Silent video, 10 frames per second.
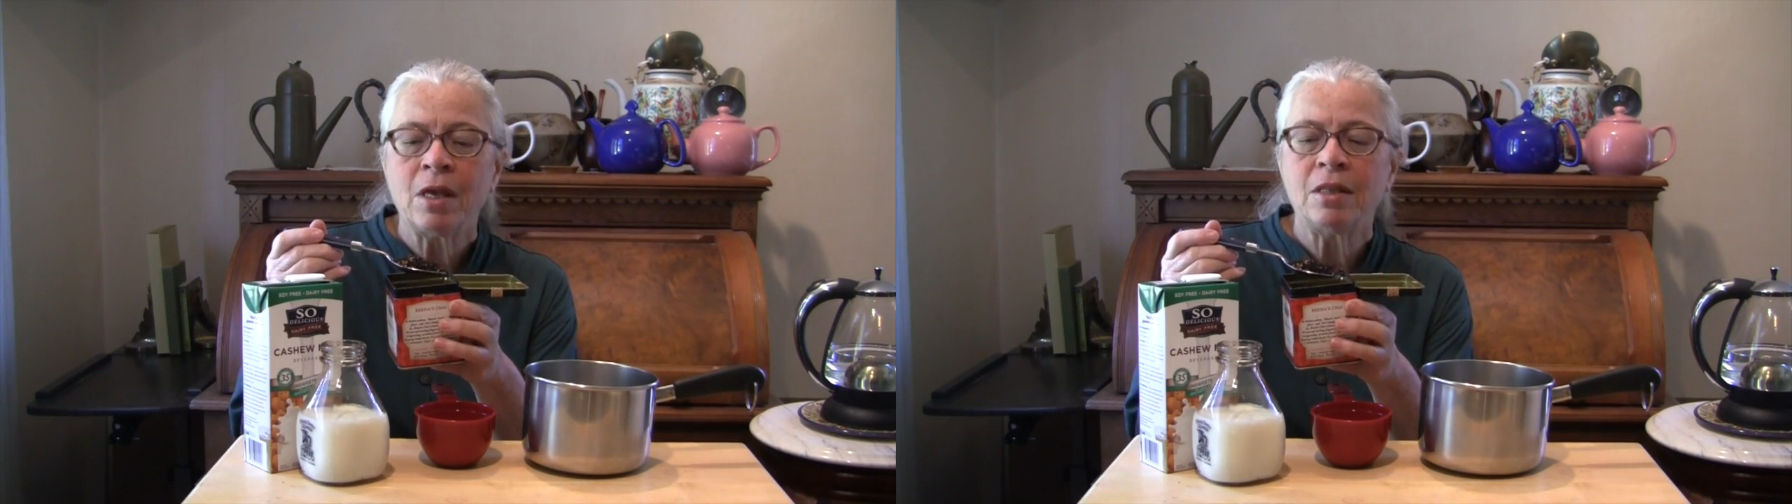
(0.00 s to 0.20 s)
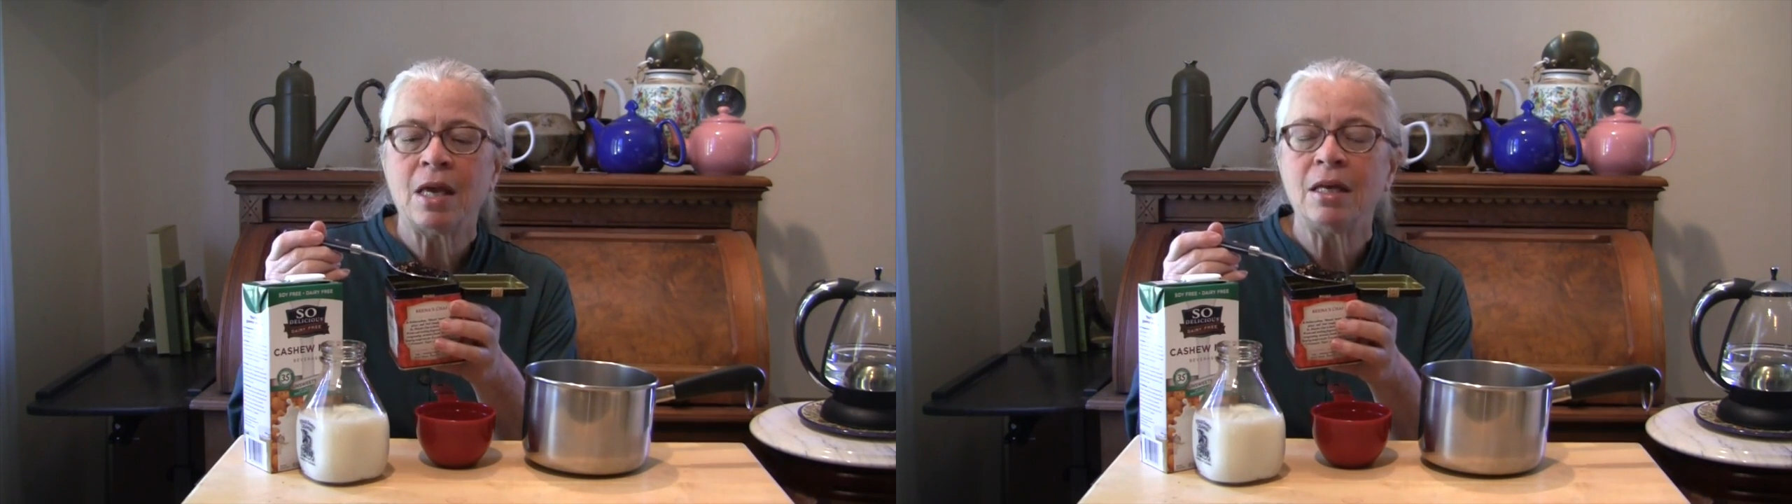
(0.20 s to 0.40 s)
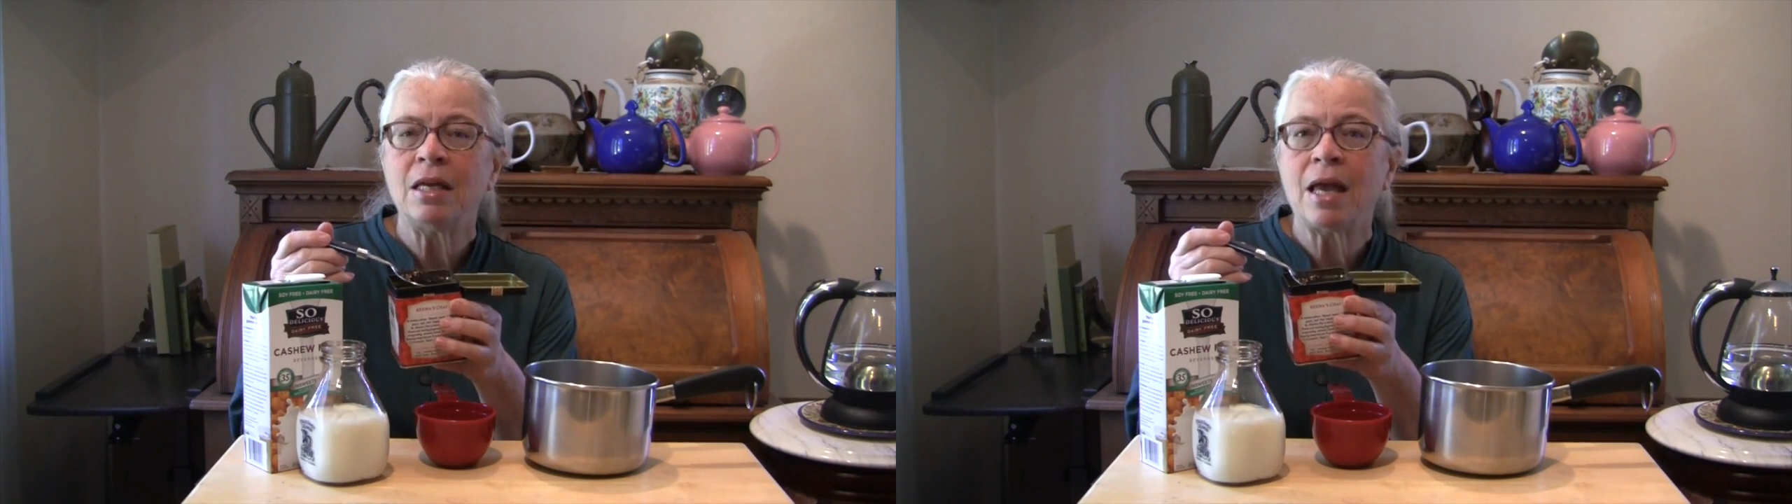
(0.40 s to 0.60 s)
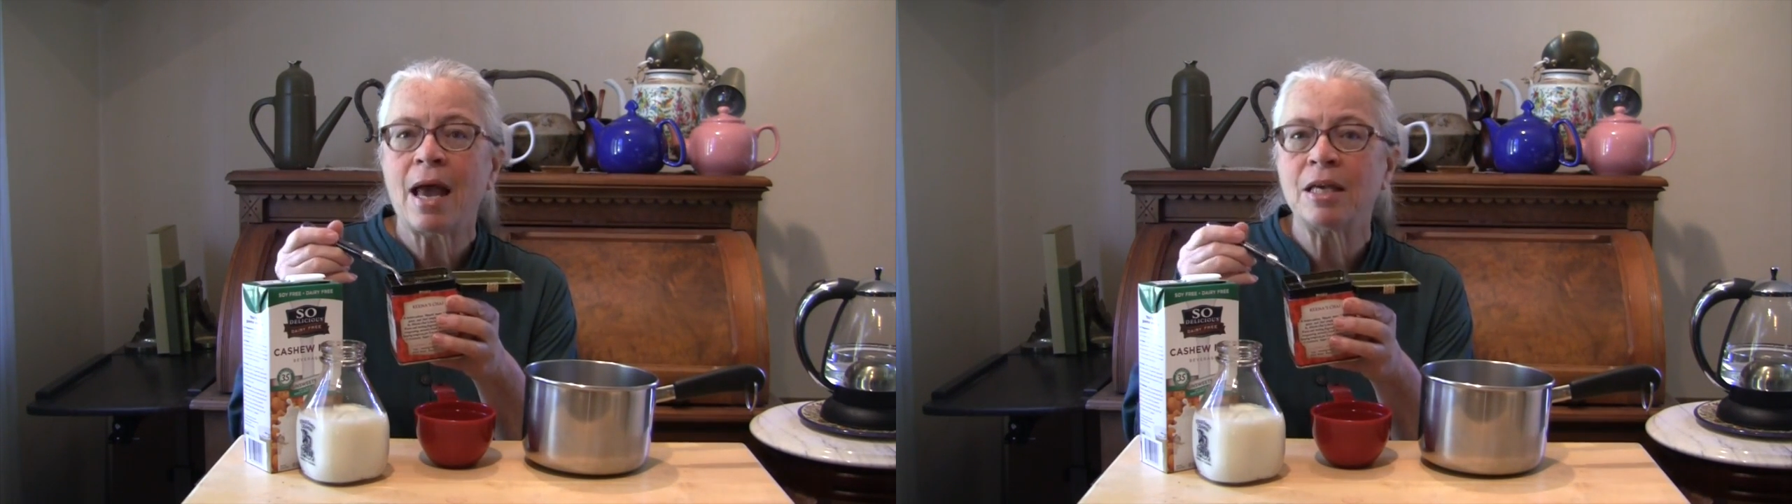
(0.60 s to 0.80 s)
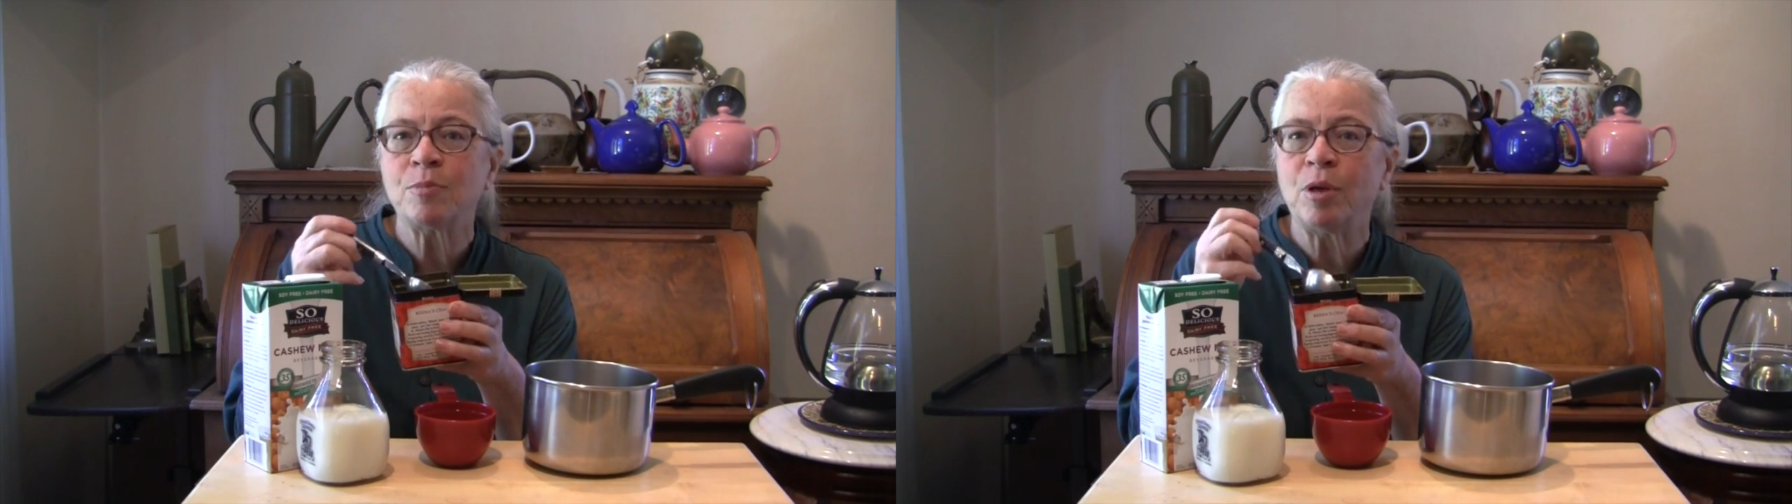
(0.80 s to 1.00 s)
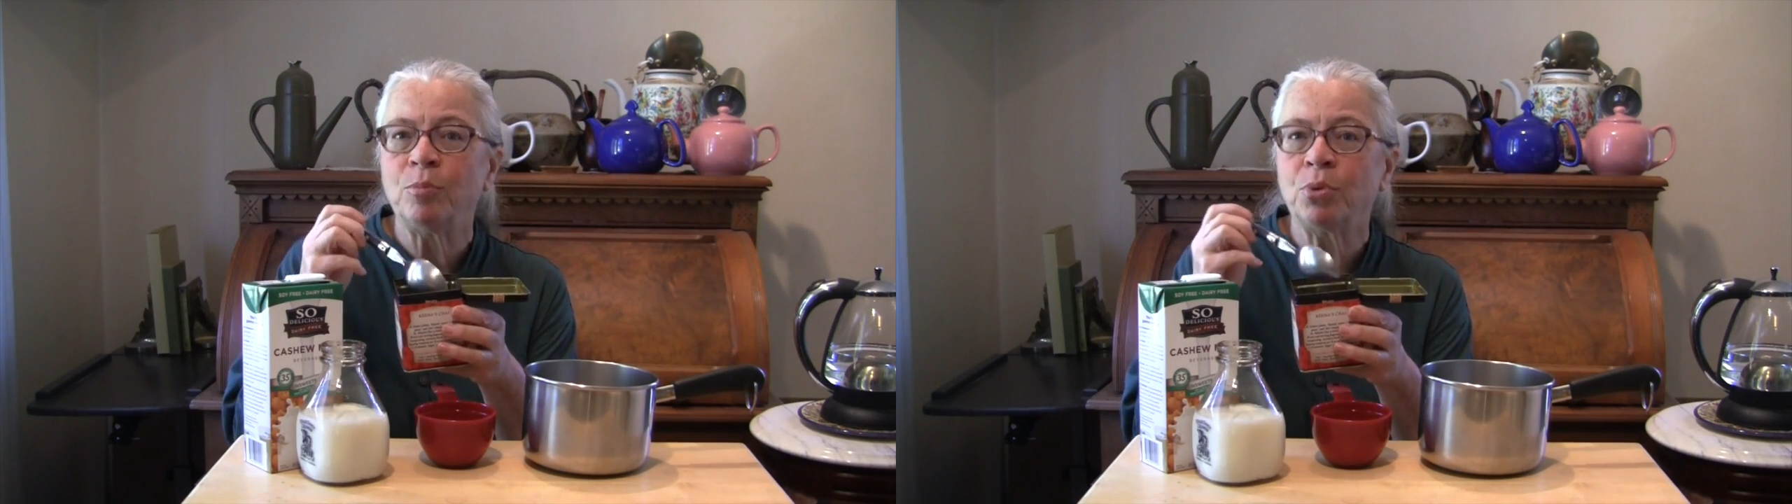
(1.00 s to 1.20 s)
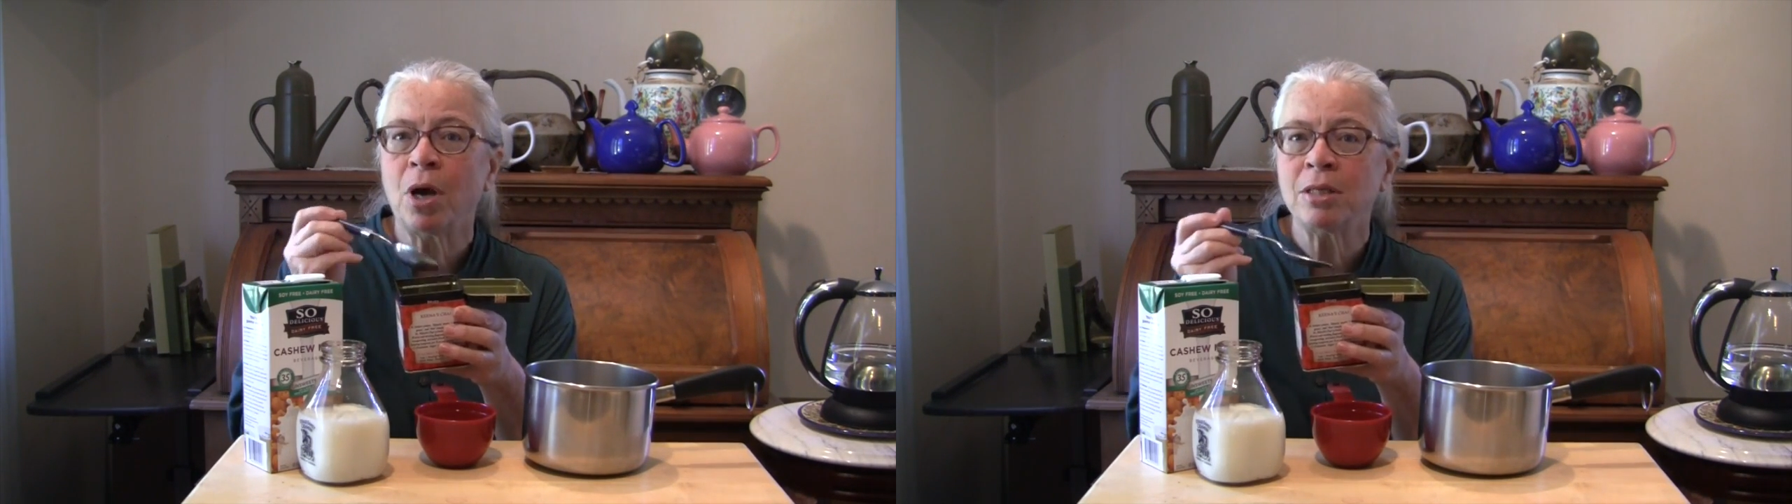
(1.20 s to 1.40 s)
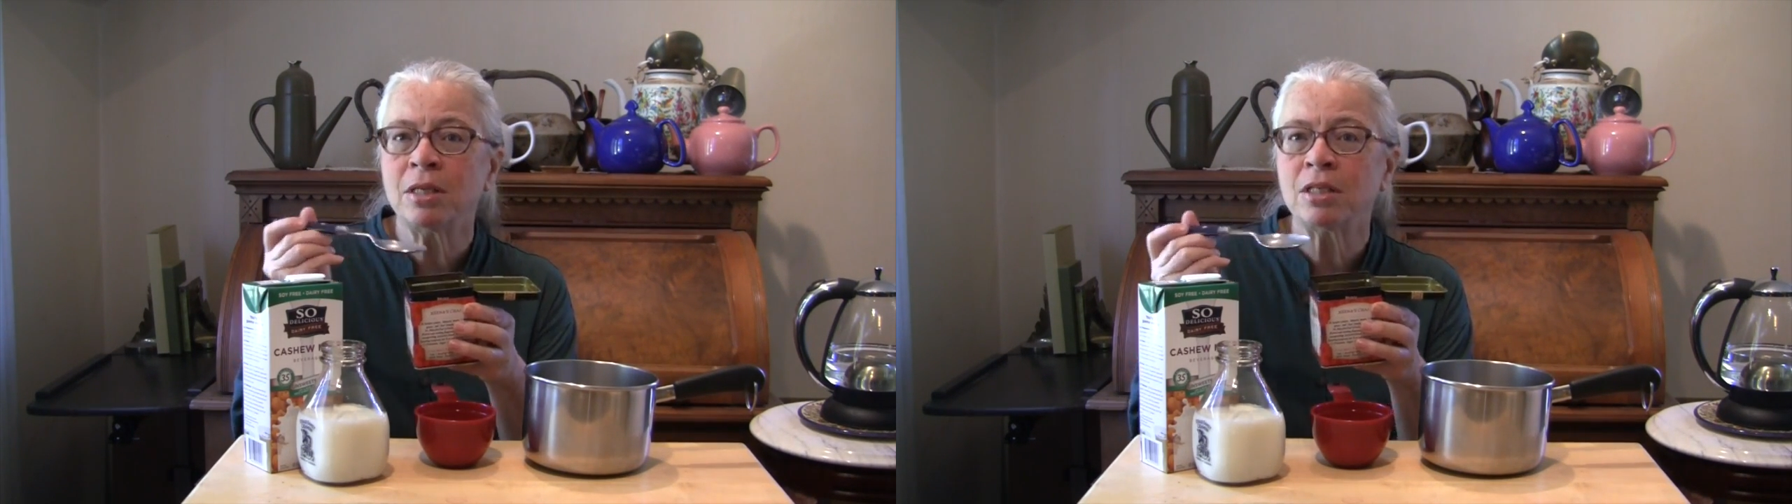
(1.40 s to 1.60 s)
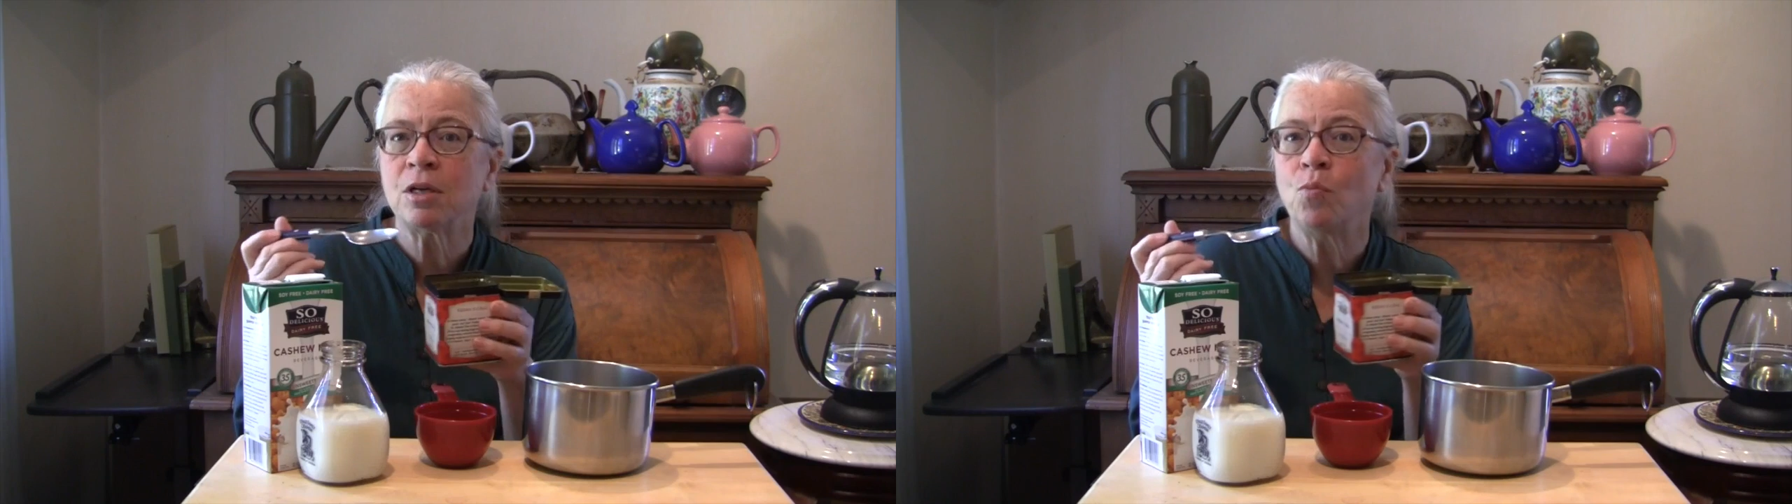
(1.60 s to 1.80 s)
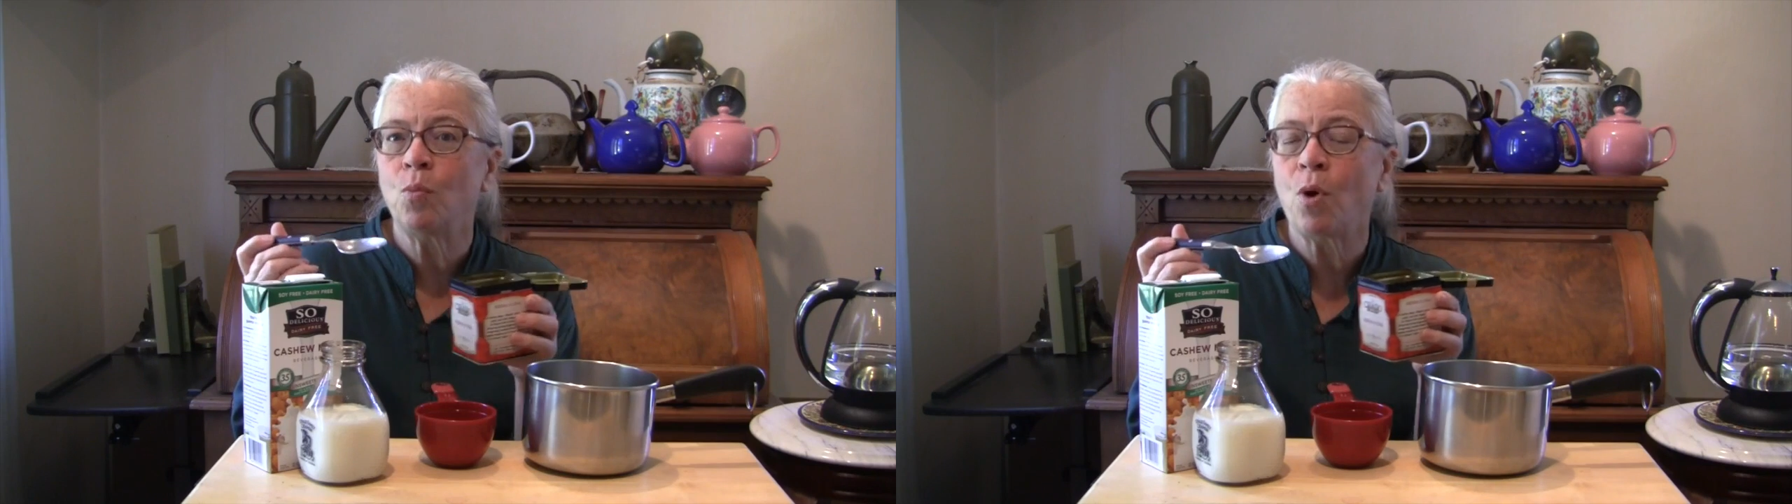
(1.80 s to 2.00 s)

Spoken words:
that has been processed in